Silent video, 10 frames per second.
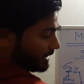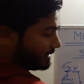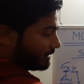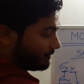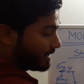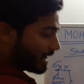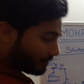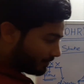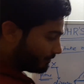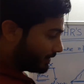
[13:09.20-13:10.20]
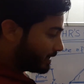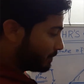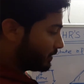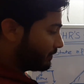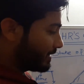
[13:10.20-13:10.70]
Either we have a
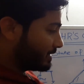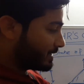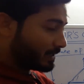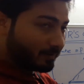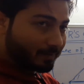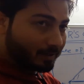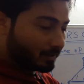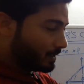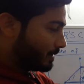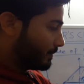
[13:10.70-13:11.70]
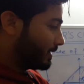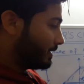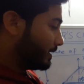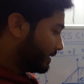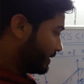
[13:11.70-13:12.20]
freedom to vanish anyone,
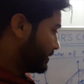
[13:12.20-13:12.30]
but